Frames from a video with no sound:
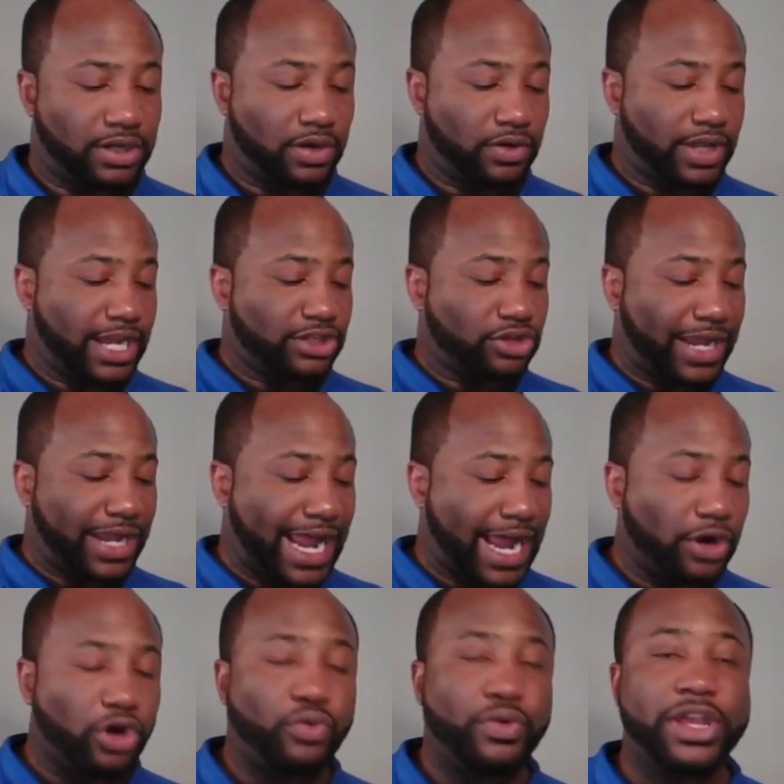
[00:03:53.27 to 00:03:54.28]
Okay, so
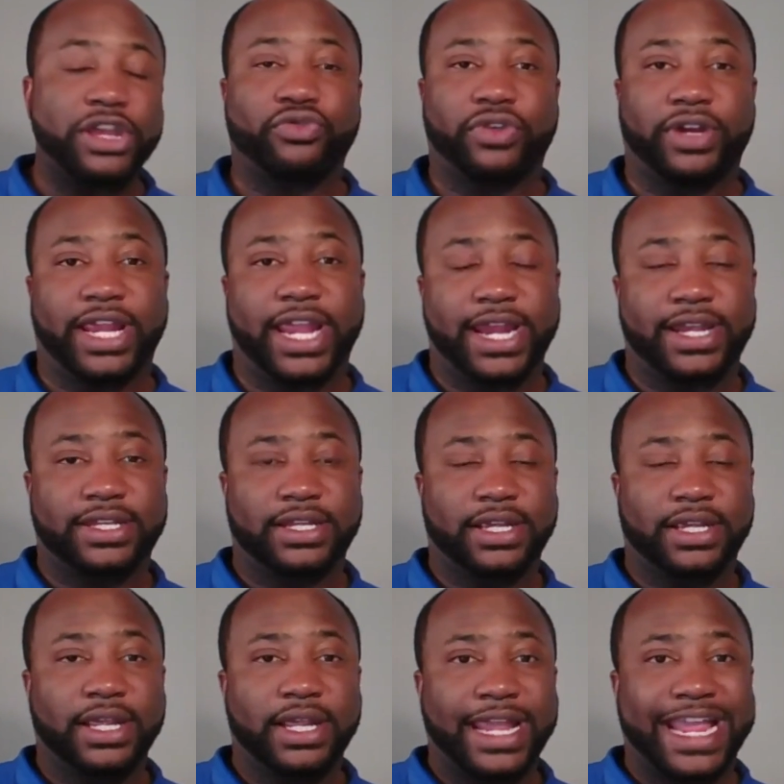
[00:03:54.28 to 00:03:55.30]
how do we create
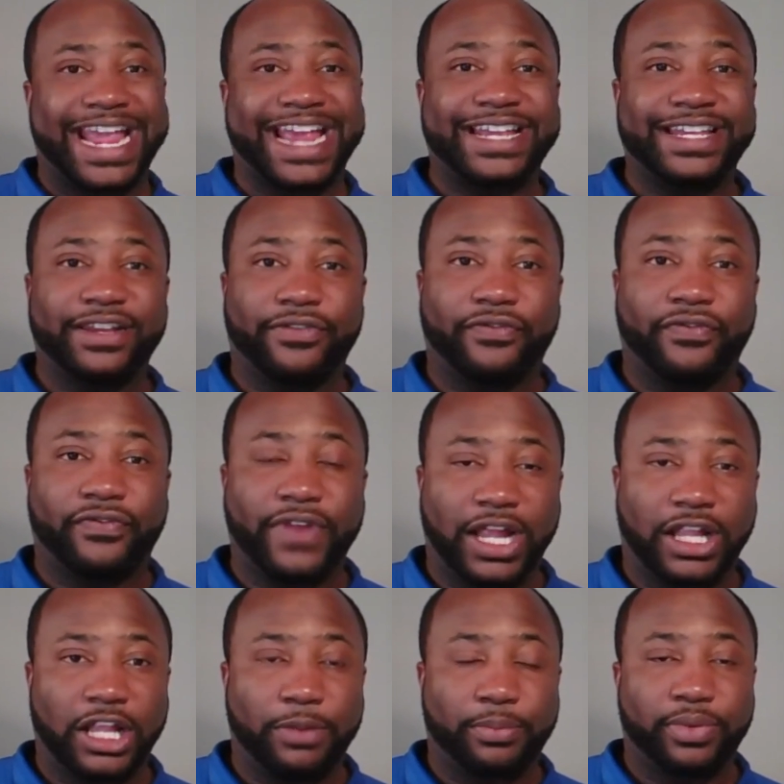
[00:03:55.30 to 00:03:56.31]
and
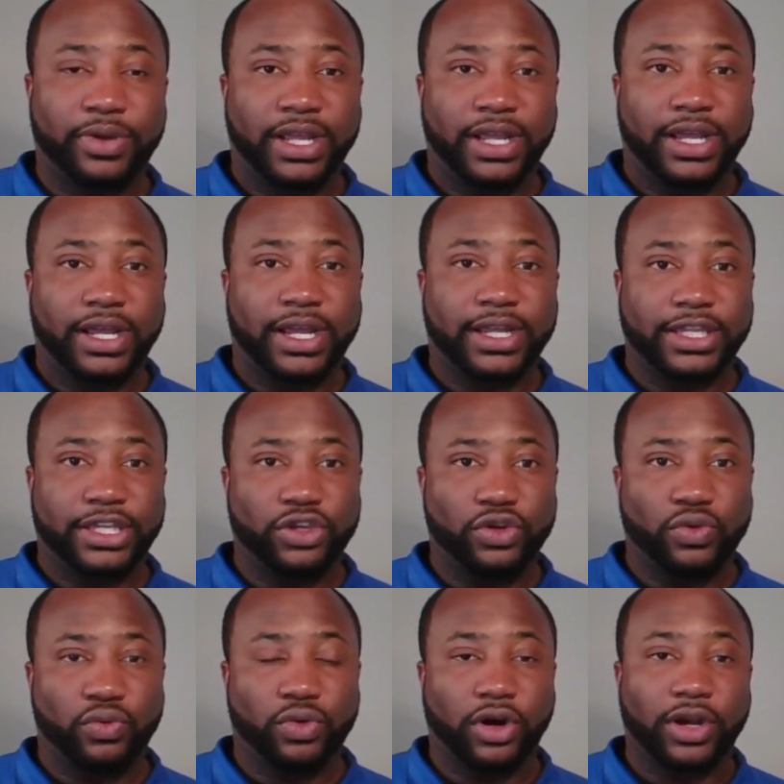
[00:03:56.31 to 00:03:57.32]
develop a
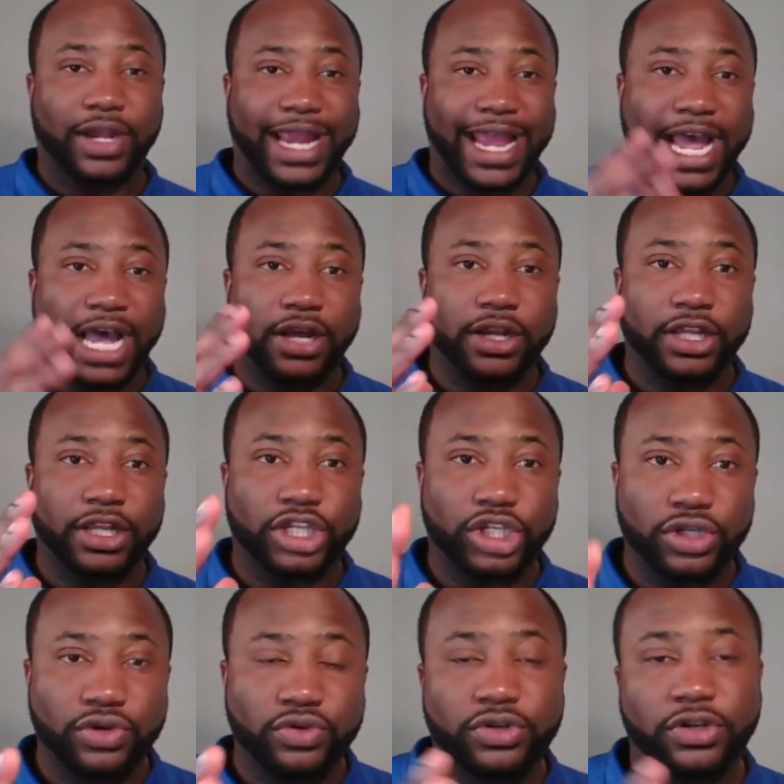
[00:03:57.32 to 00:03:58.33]
keyword? How do
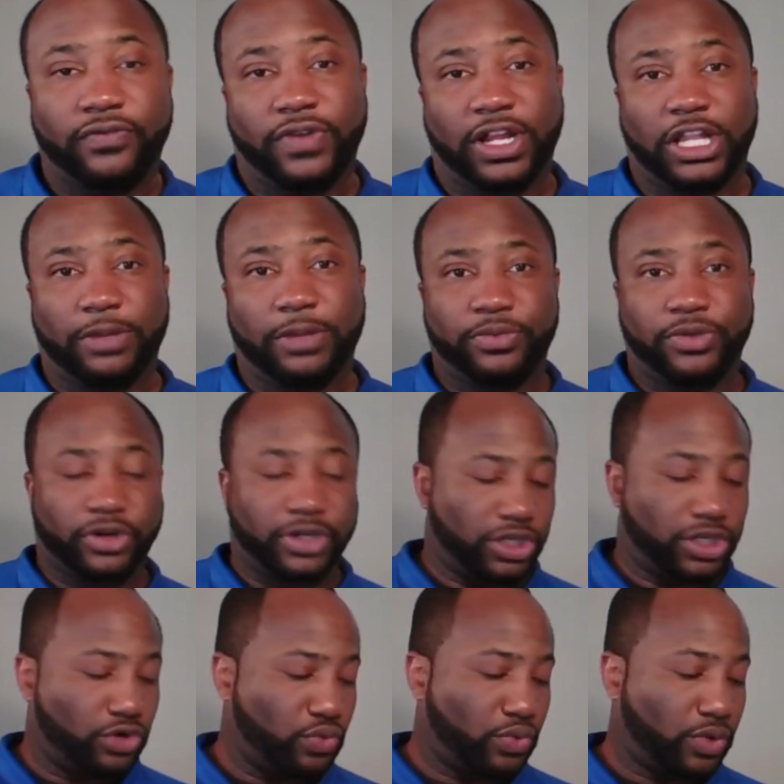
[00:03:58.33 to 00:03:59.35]
you develop your
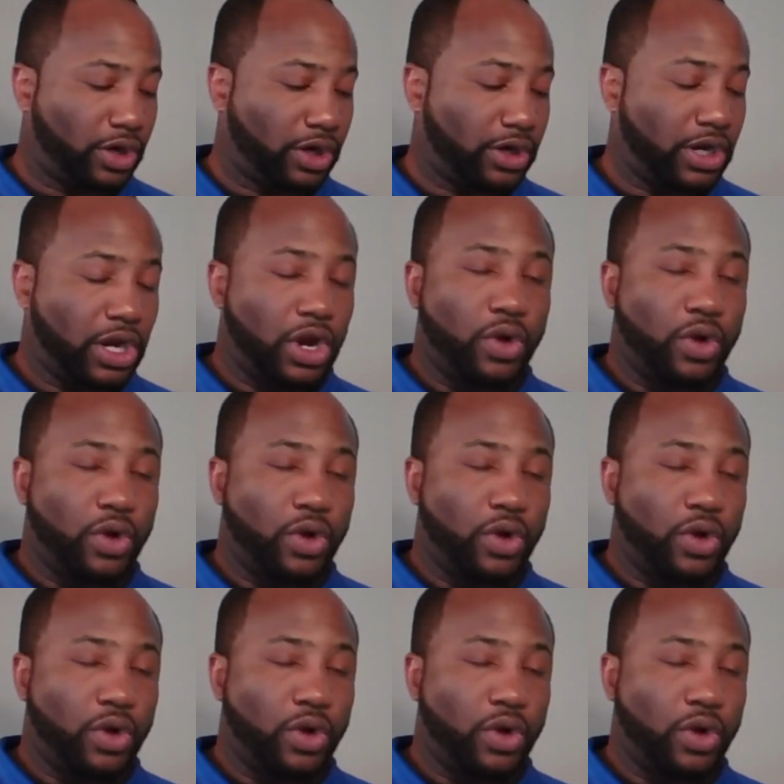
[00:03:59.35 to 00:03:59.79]
keyword?